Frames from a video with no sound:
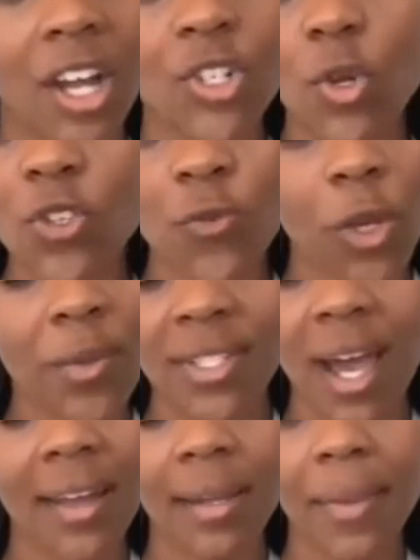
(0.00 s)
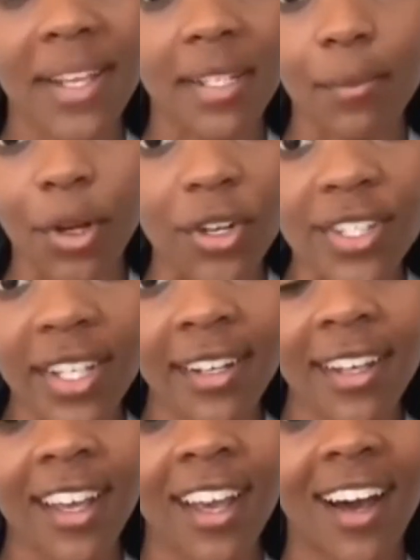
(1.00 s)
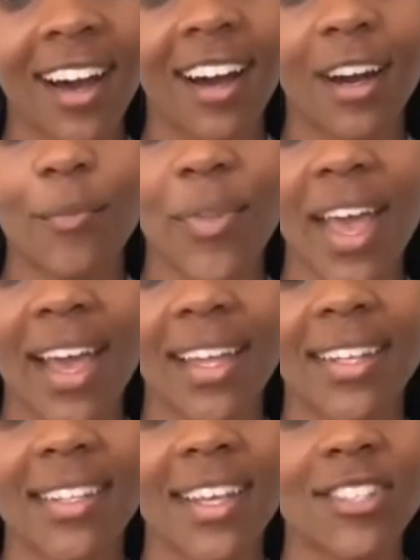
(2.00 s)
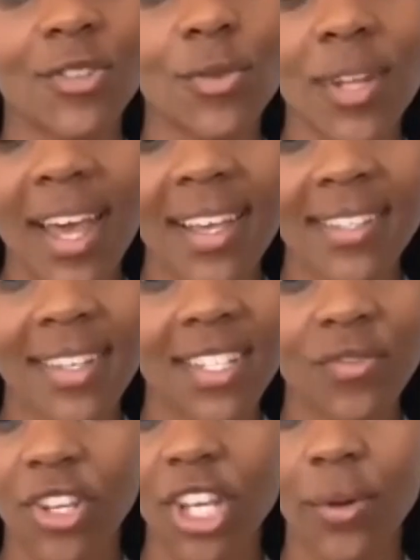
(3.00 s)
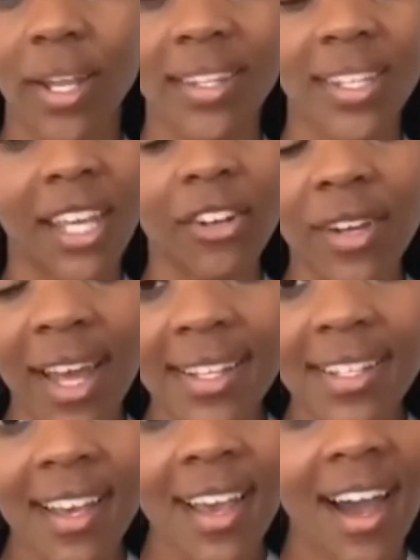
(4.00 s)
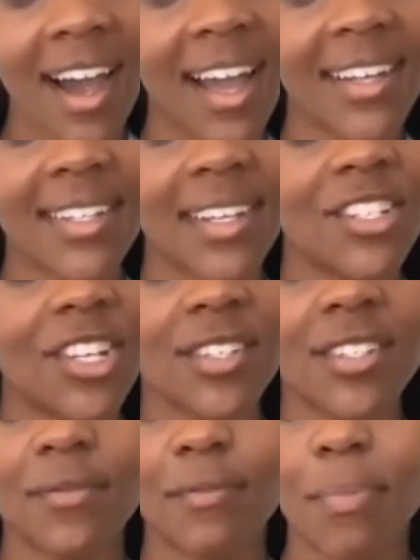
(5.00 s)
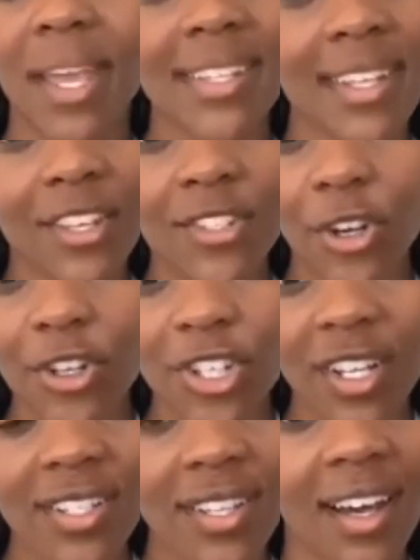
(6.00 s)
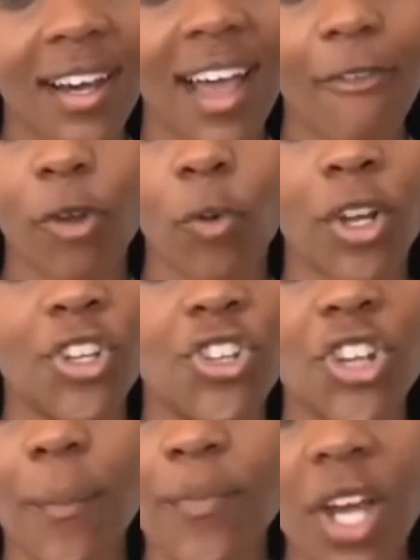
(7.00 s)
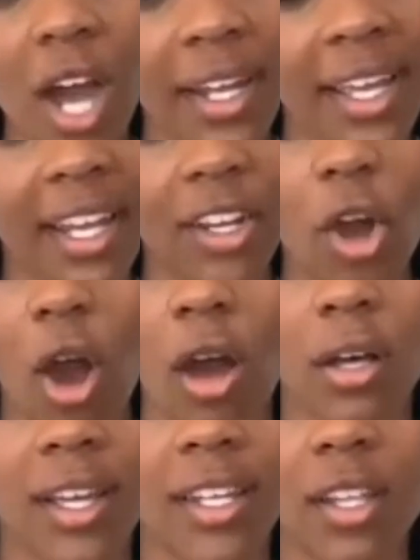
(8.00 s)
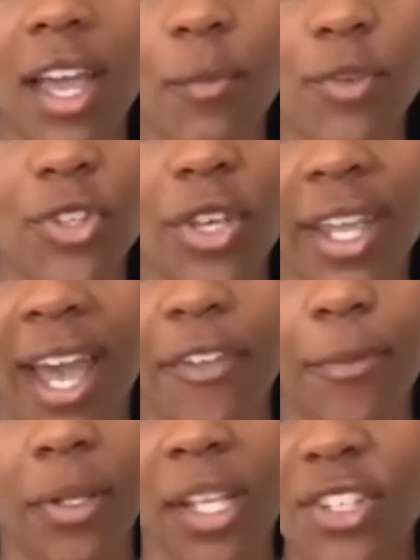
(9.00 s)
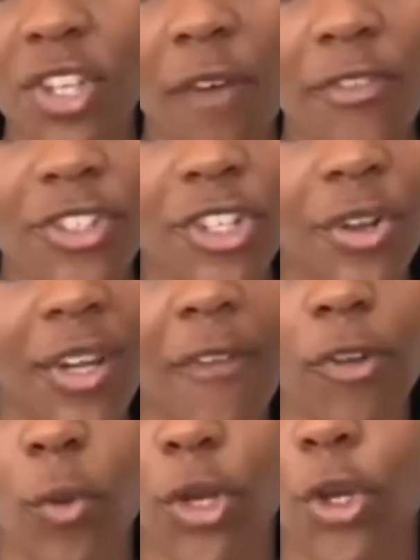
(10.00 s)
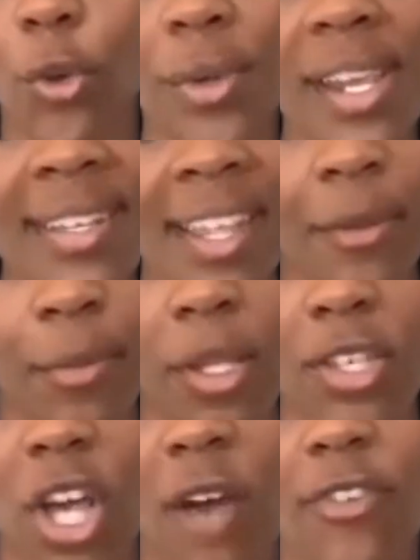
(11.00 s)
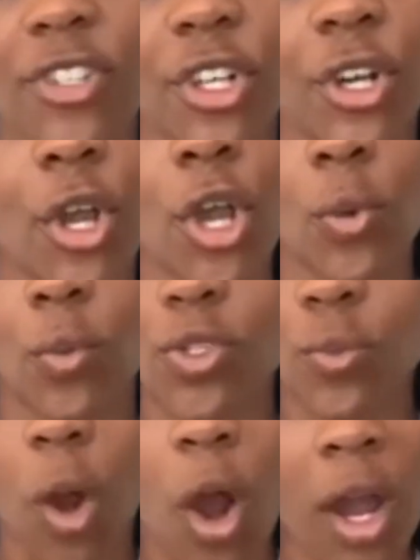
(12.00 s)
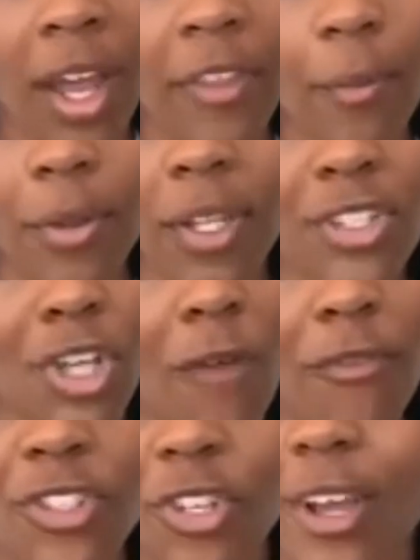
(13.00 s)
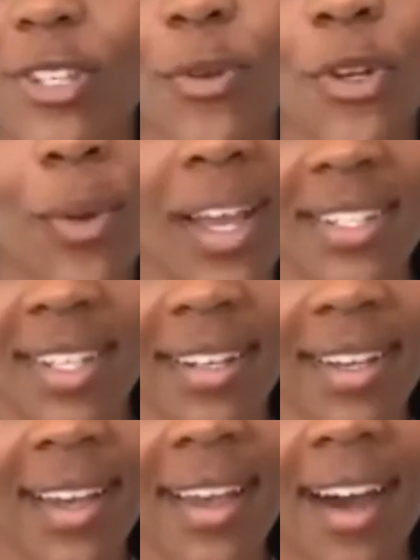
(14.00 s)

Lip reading: George Floyd was not an amazing person, and as soon as this video hit the internet, I did just basic searches. Everyone jumped on it and was looking at the police officer, and everyone agrees that the police officer was wrong, and the police officer has been arrested.